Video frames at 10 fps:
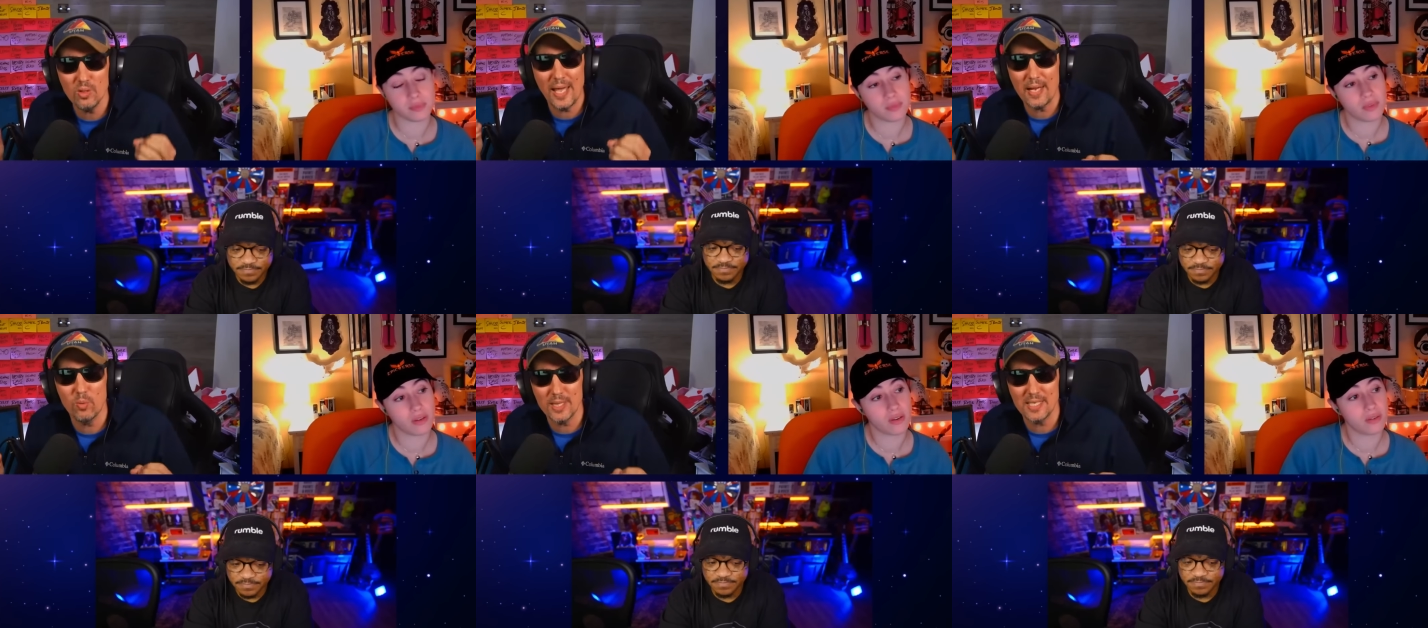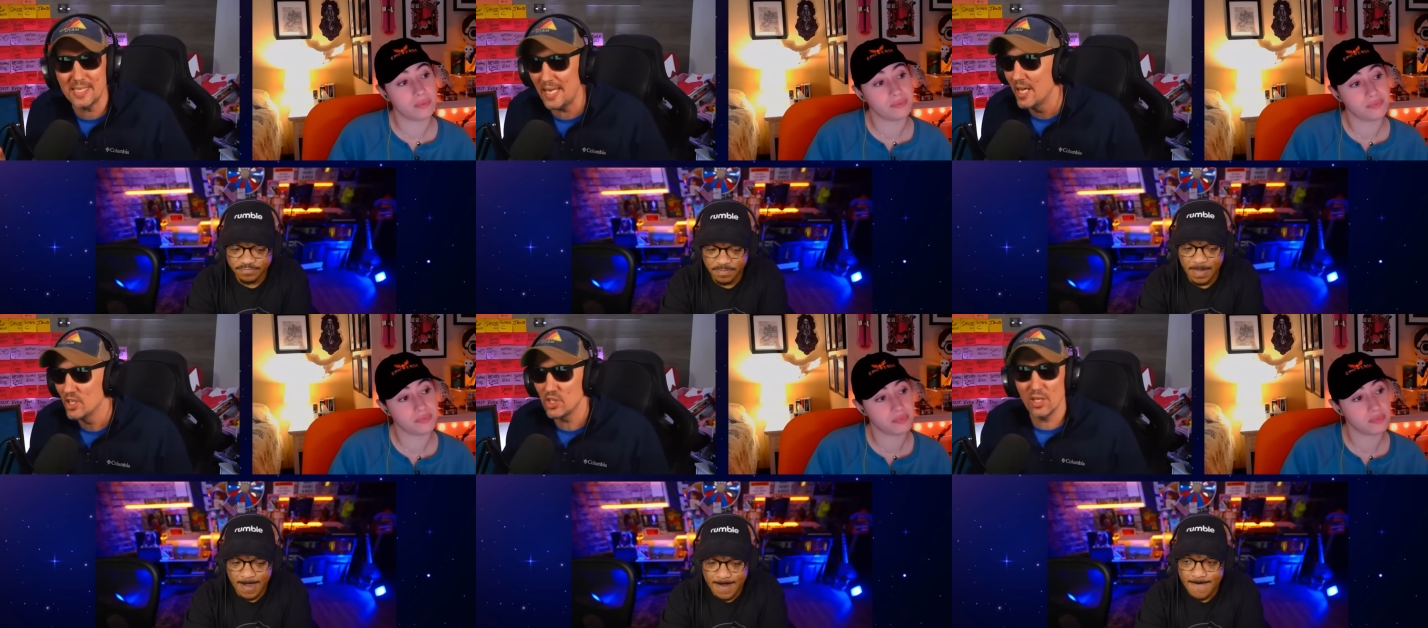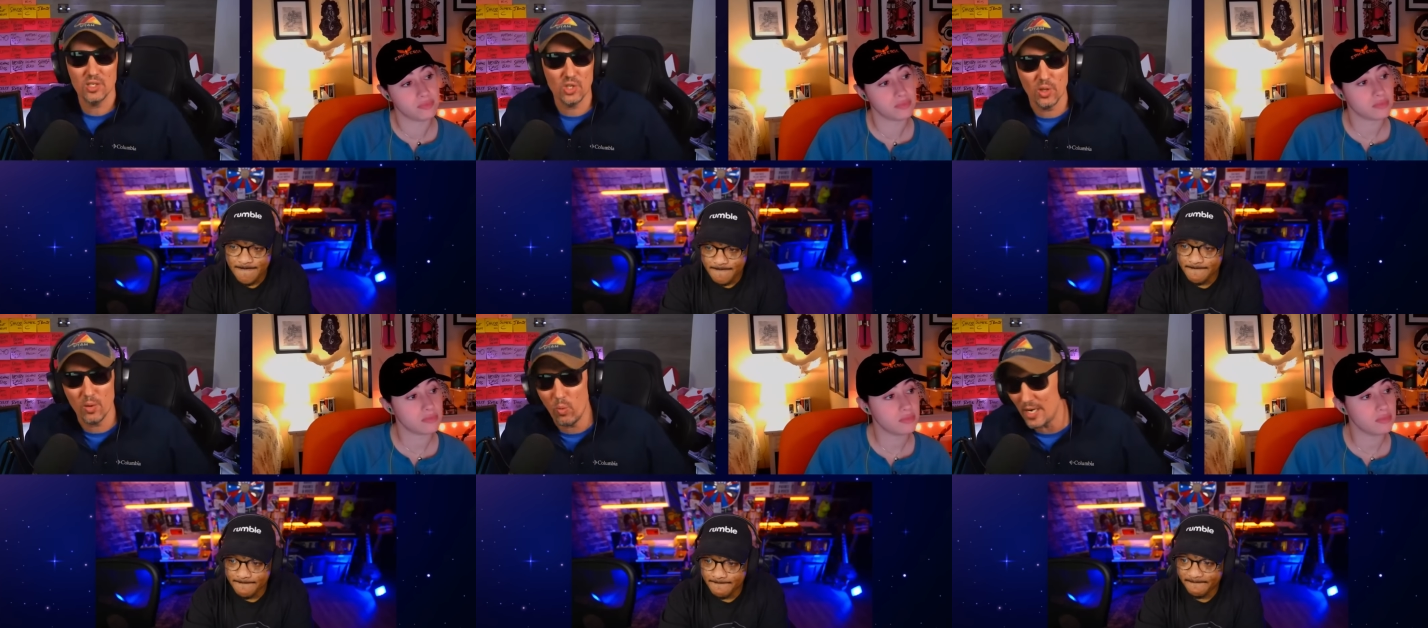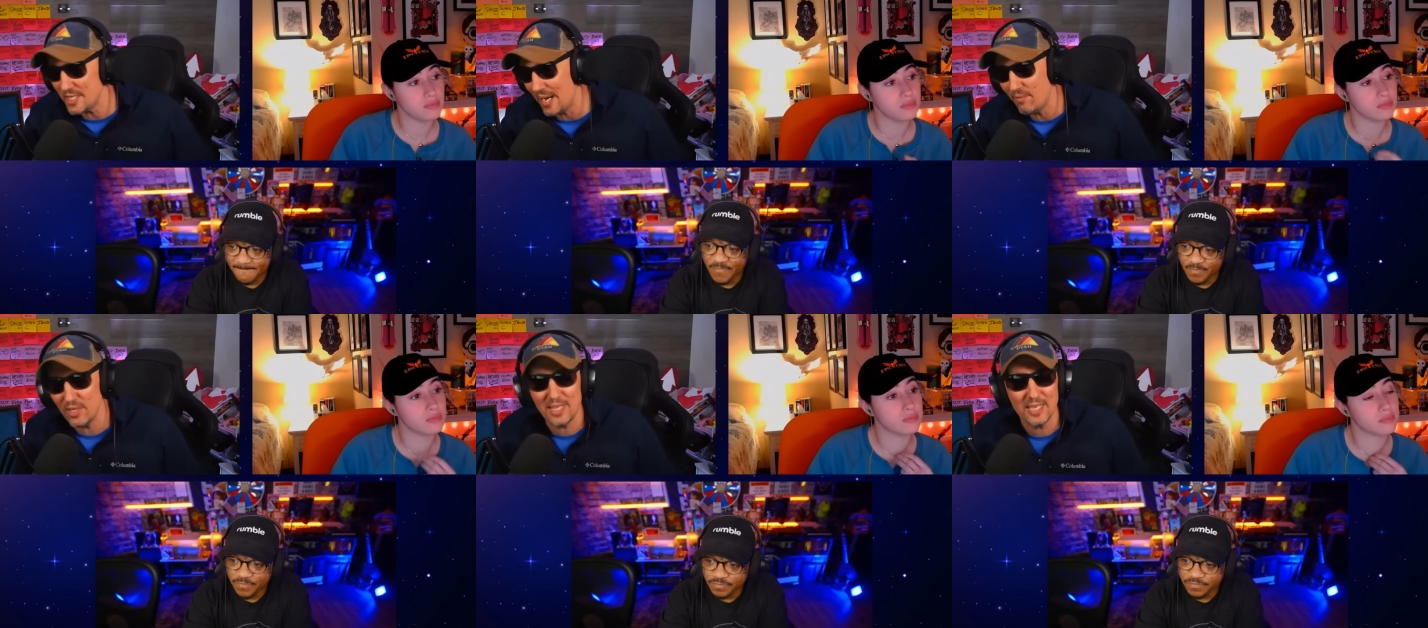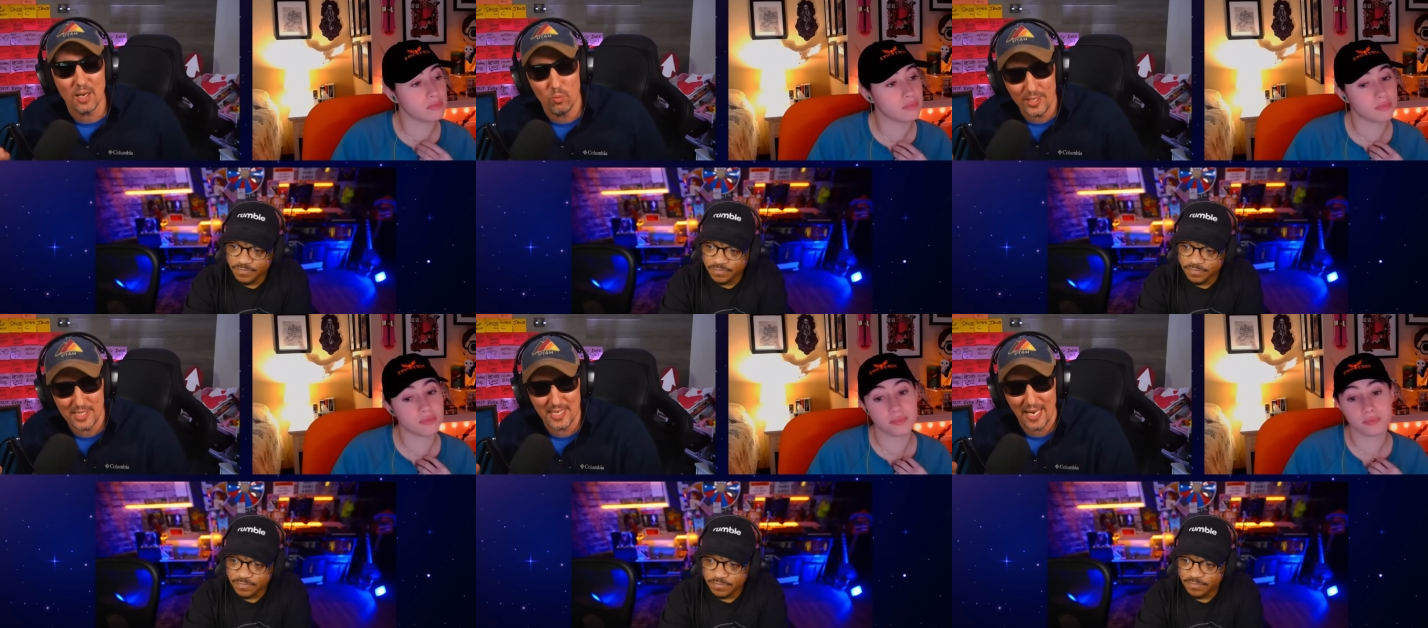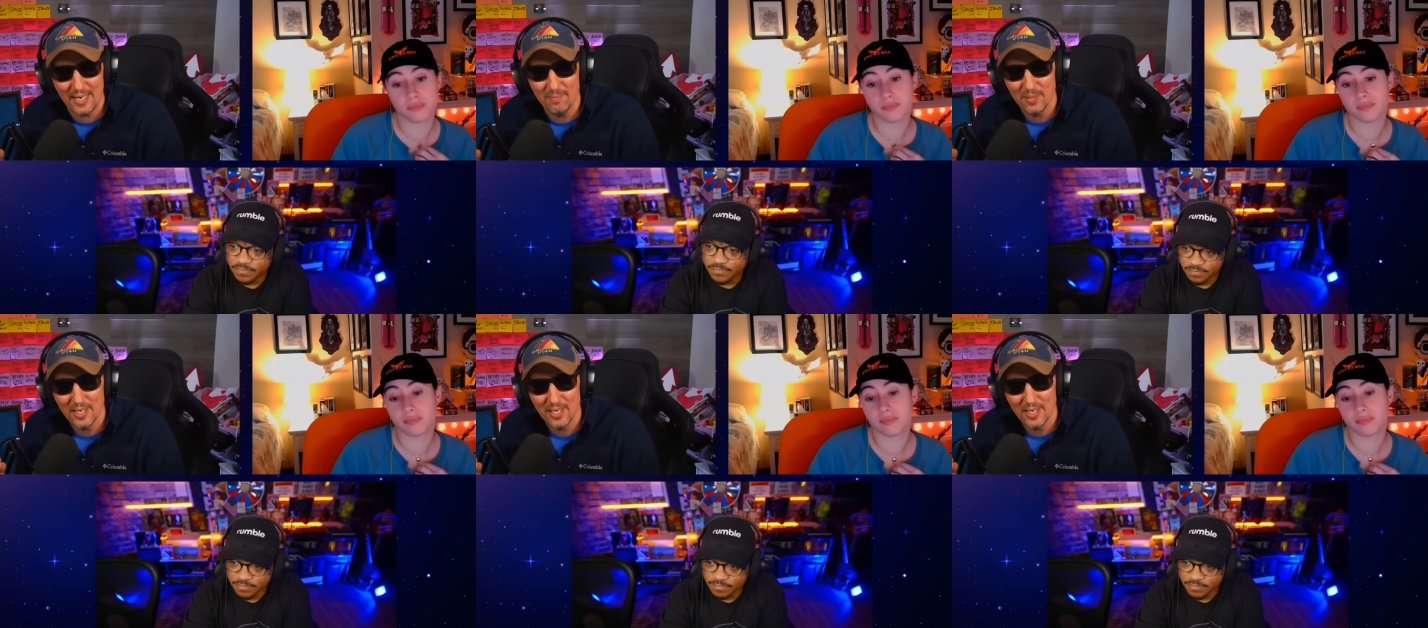Speaker 1: like what they say. So they so they watch everything that we say